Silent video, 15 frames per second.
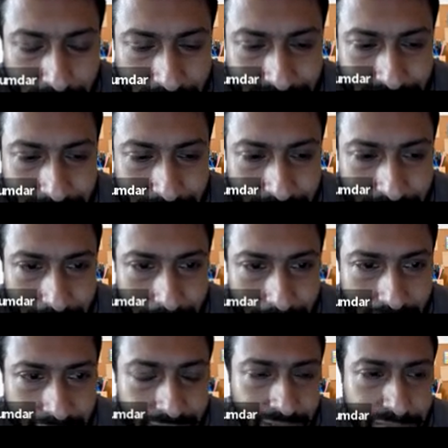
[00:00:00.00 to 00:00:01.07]
play some game
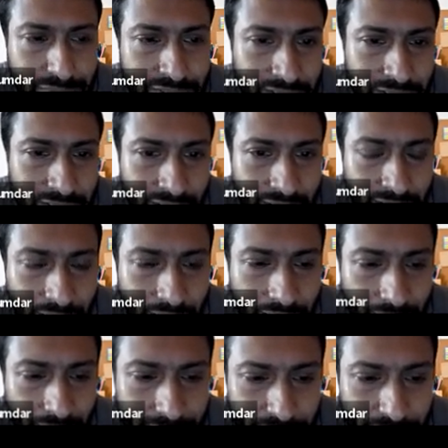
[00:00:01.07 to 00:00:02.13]
many times
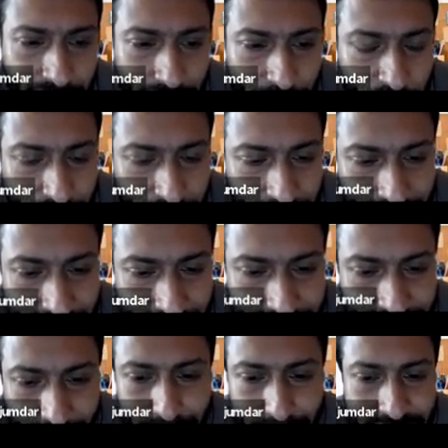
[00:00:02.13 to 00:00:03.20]
and we have to be in the
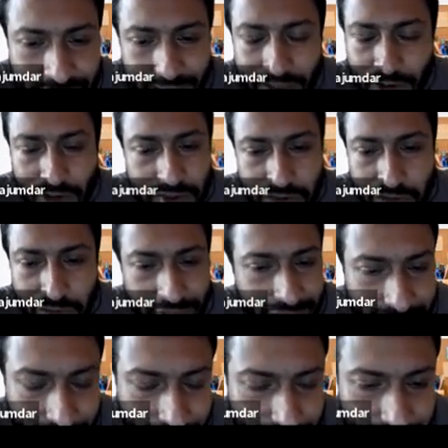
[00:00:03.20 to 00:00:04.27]
same state also
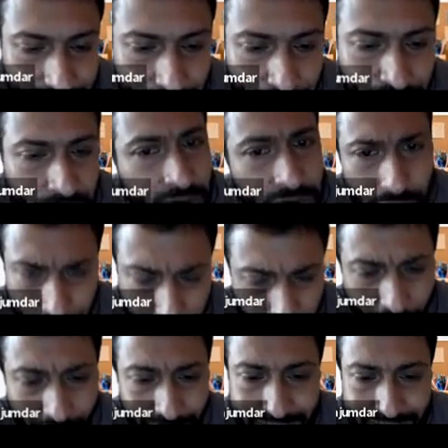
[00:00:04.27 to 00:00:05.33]
many times so for
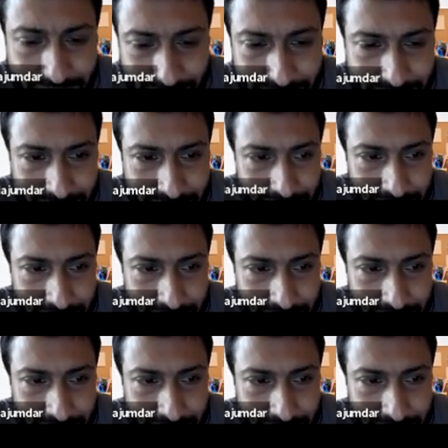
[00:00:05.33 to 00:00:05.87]
all states.